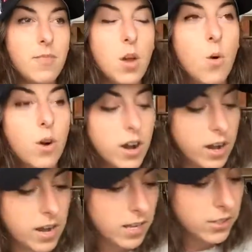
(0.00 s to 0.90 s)

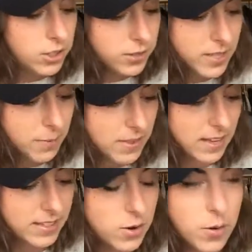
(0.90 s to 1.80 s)
or do something
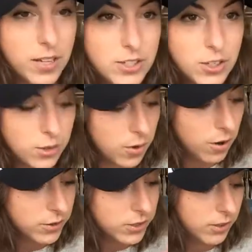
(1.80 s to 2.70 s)
that's going to
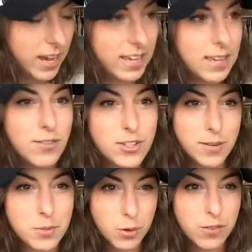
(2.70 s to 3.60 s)
also like give you
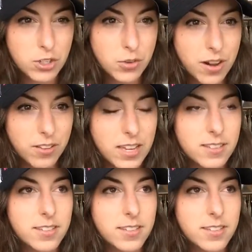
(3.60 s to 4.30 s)
some sort of adrenaline.